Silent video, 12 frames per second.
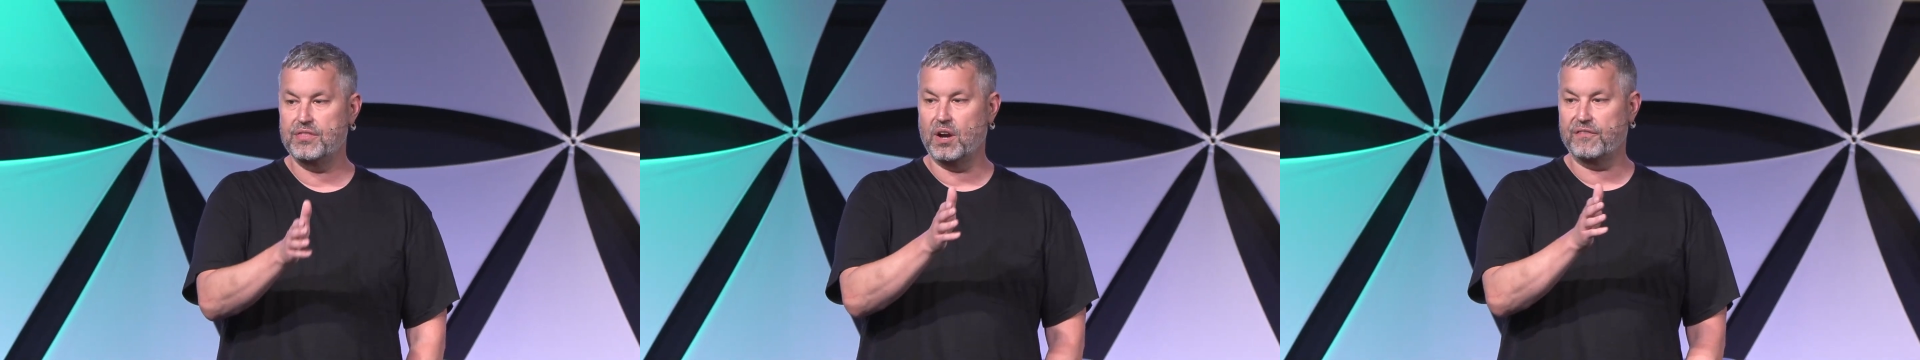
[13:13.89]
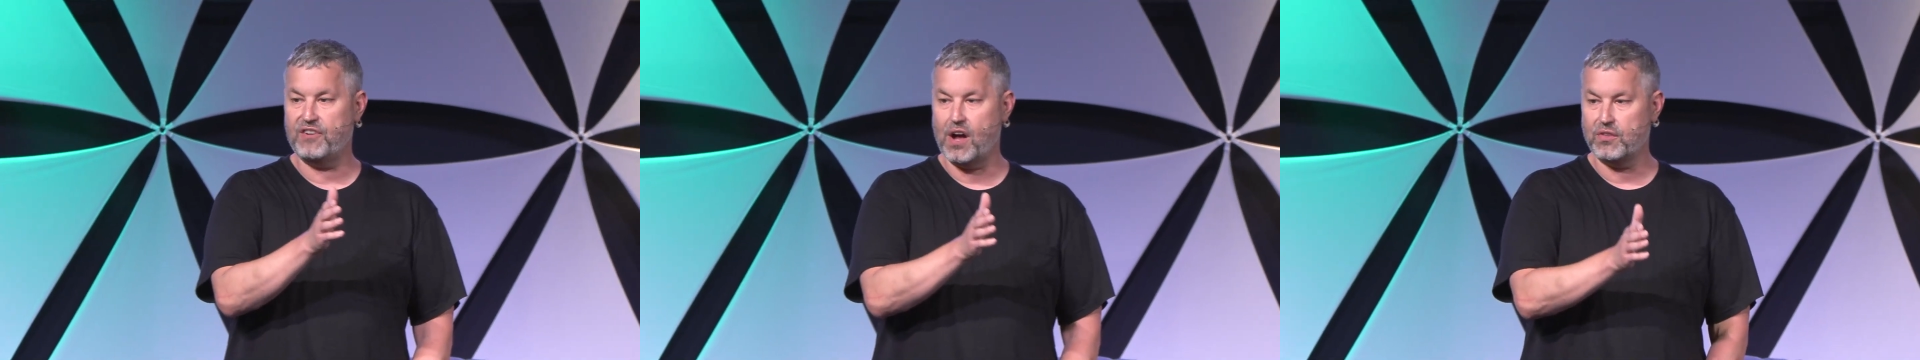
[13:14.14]

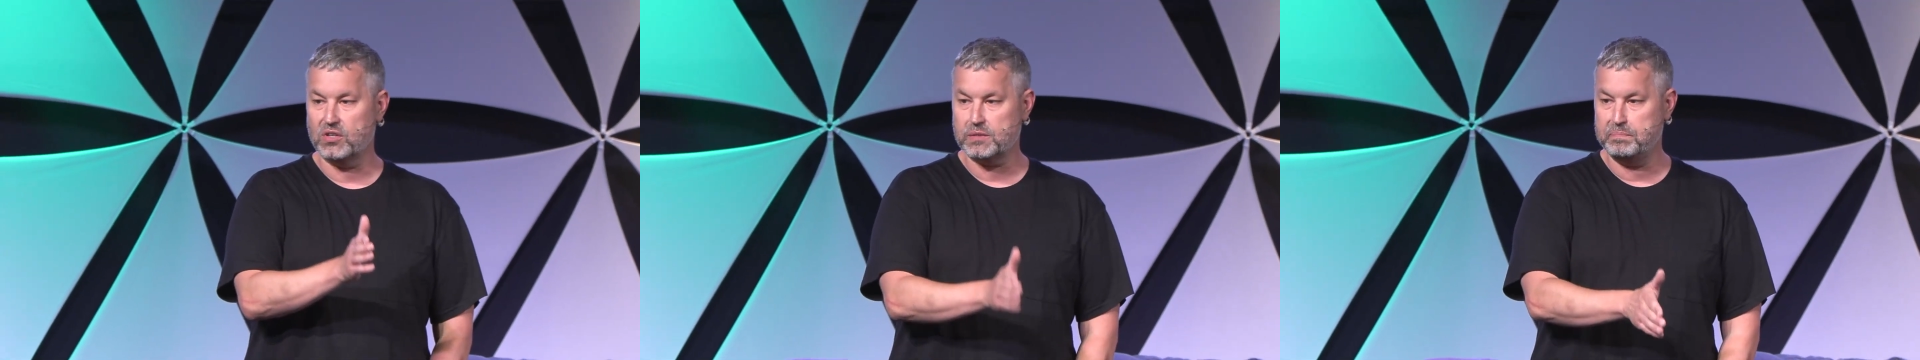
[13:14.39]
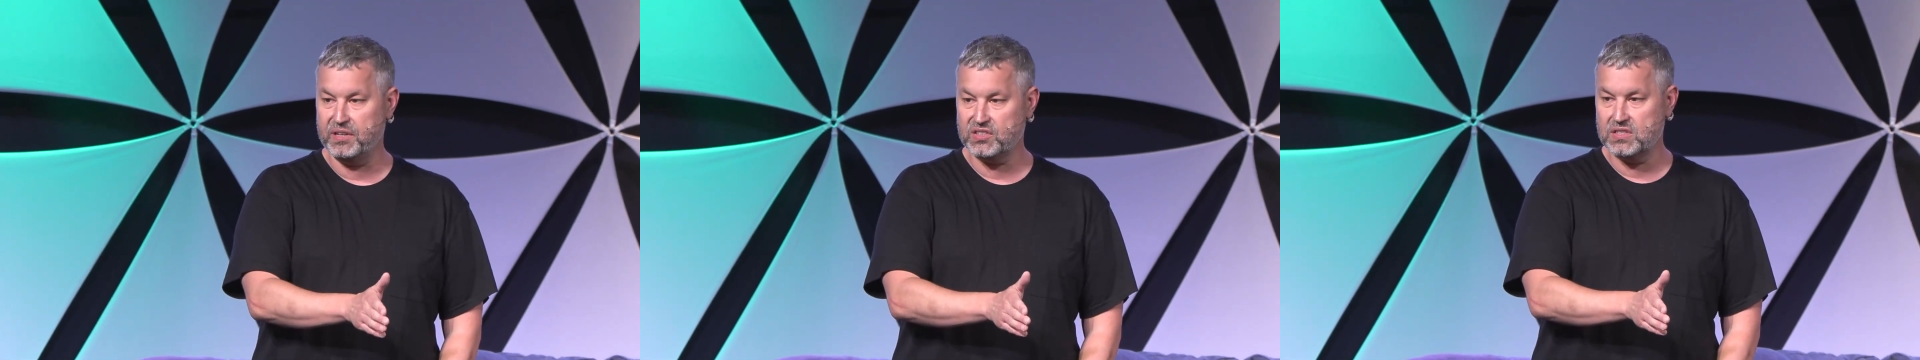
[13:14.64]
their
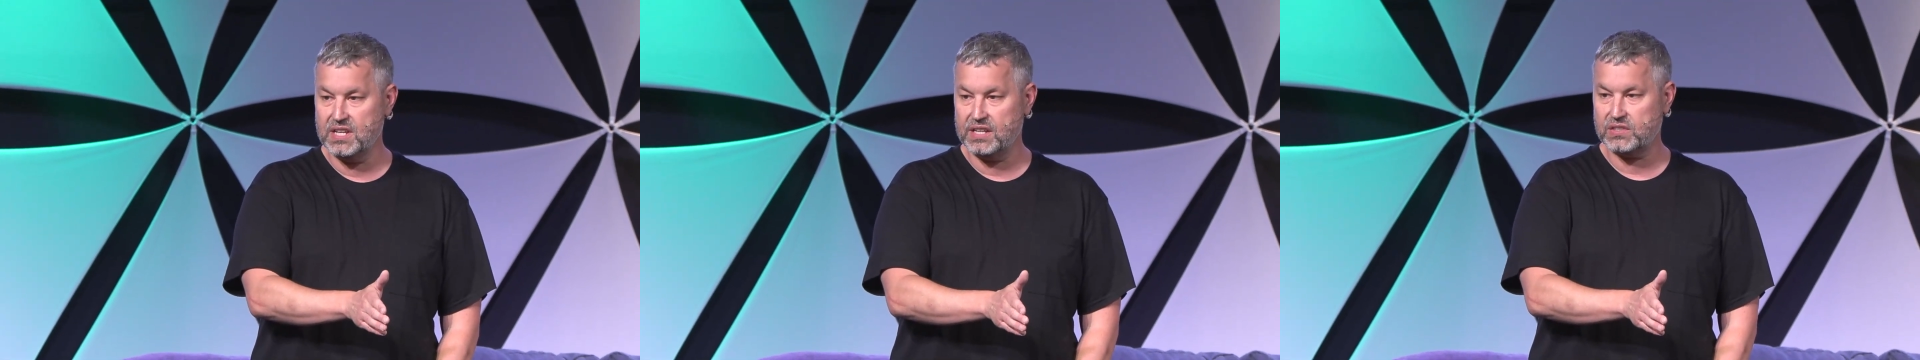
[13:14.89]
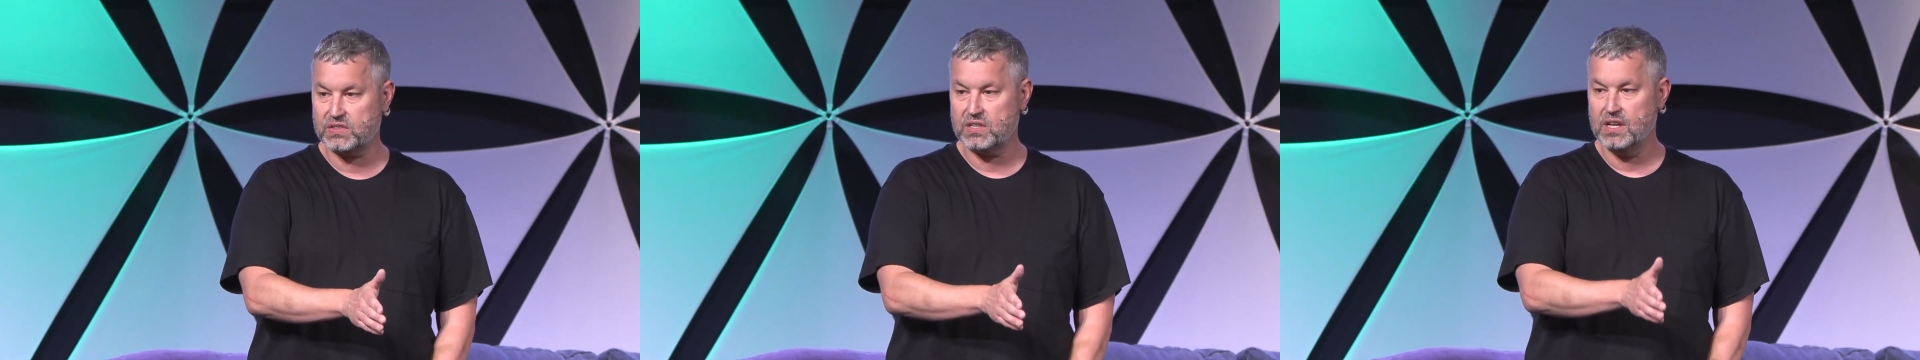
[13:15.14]
father's
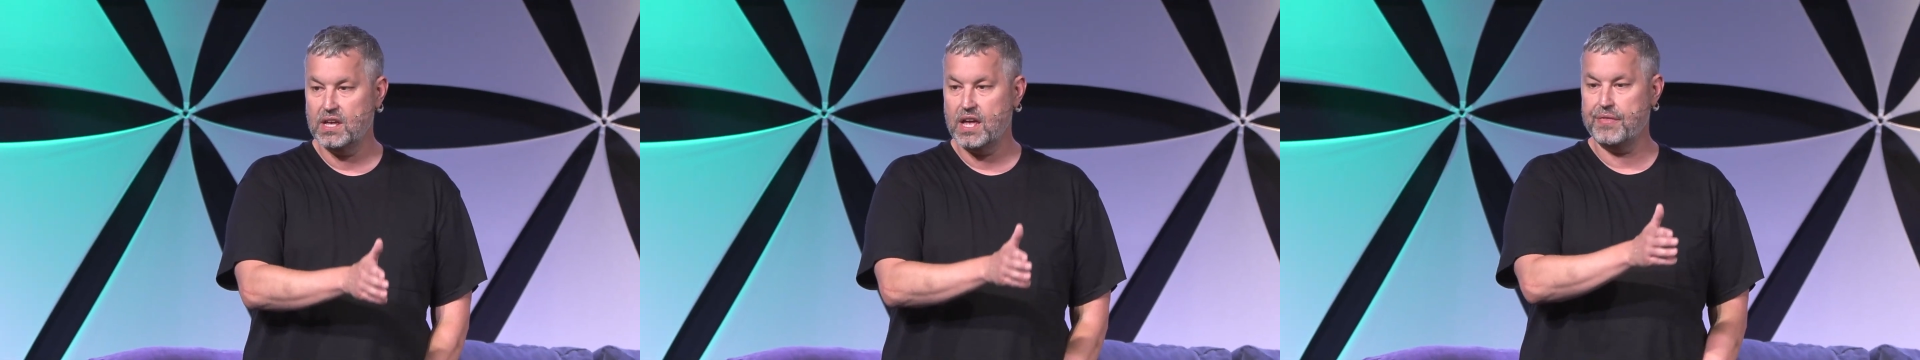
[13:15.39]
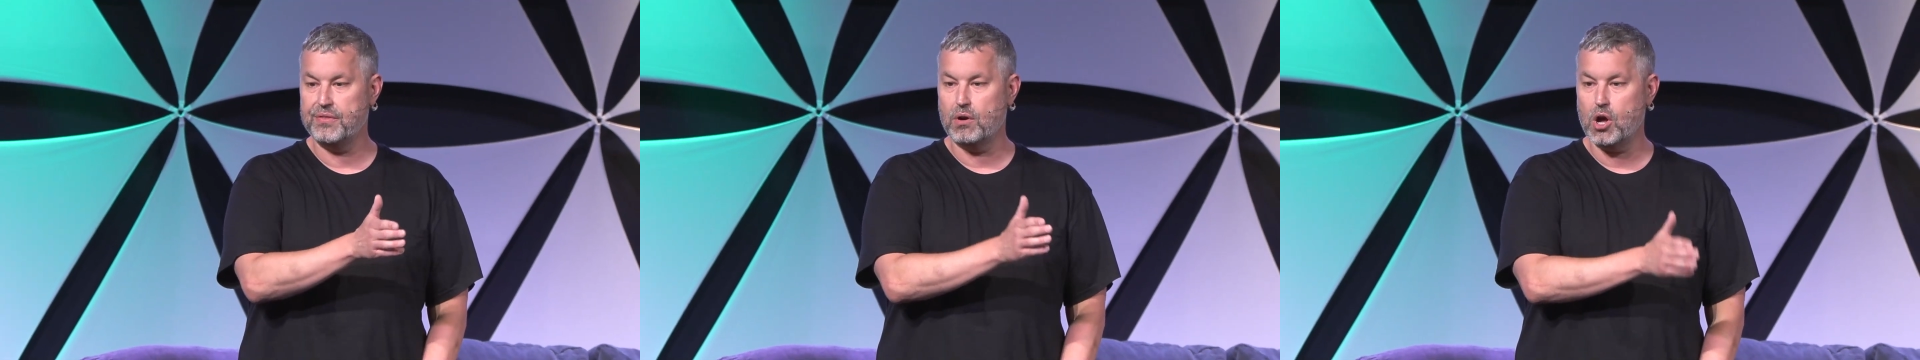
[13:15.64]
business, and